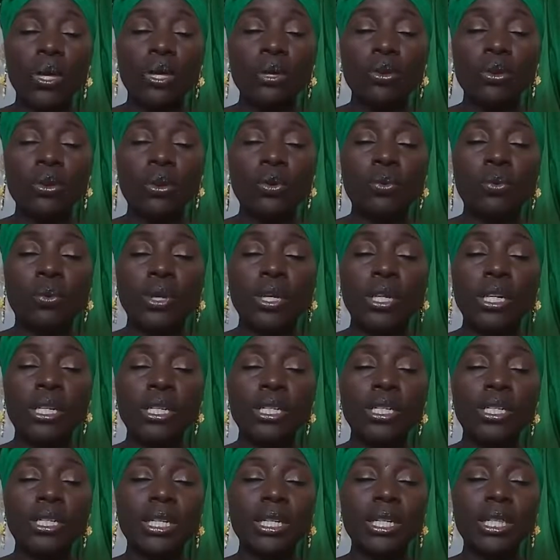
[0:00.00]
when he
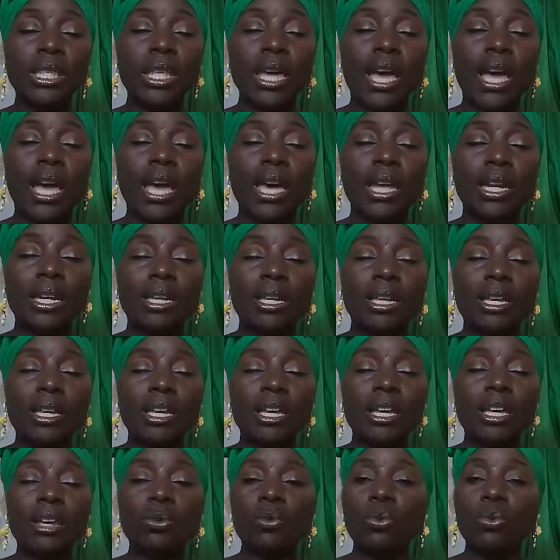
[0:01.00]
did that,
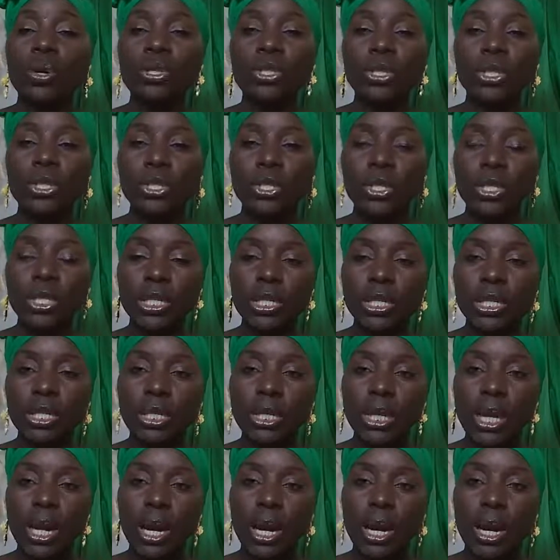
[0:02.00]
it wasn't just
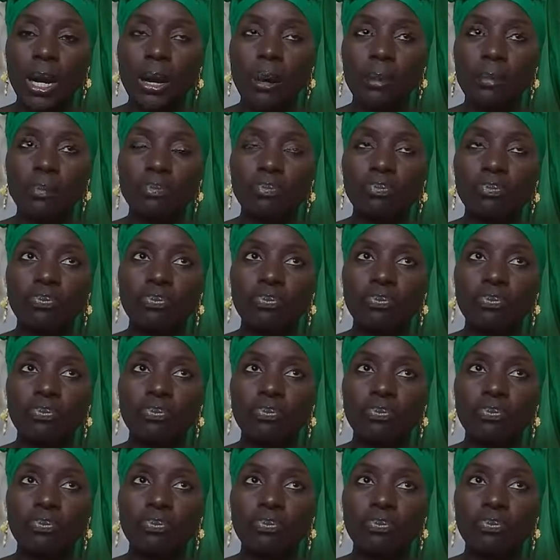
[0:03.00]
by